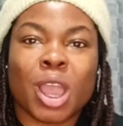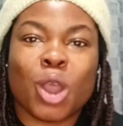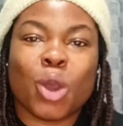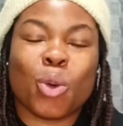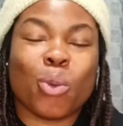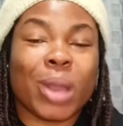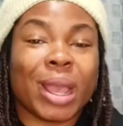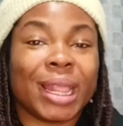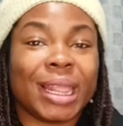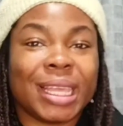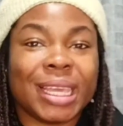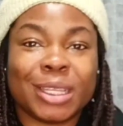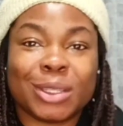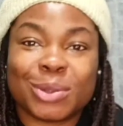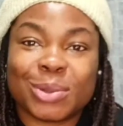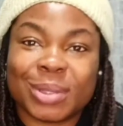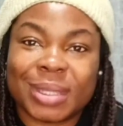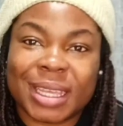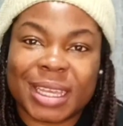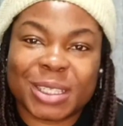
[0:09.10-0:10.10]
Well, in
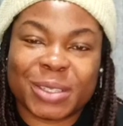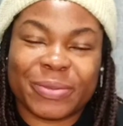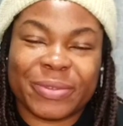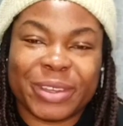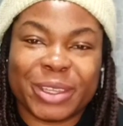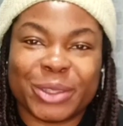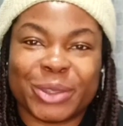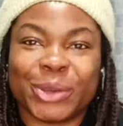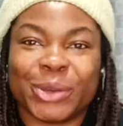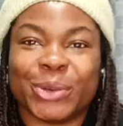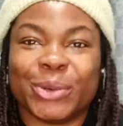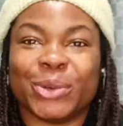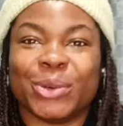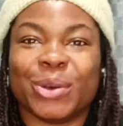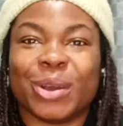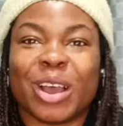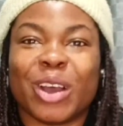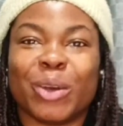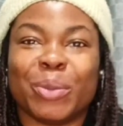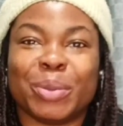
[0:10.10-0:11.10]
today's video,
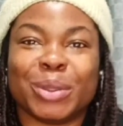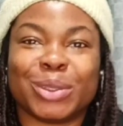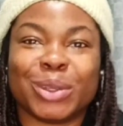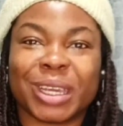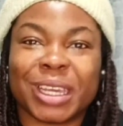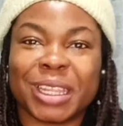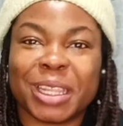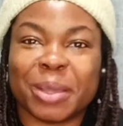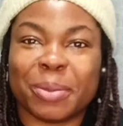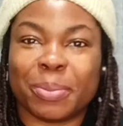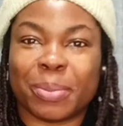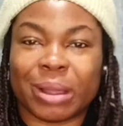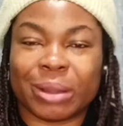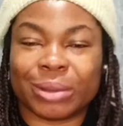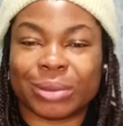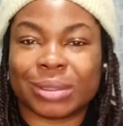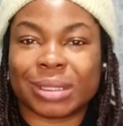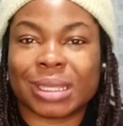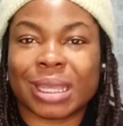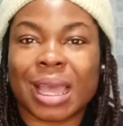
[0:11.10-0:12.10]
I'll be talking
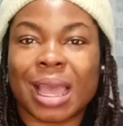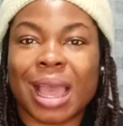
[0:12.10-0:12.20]
about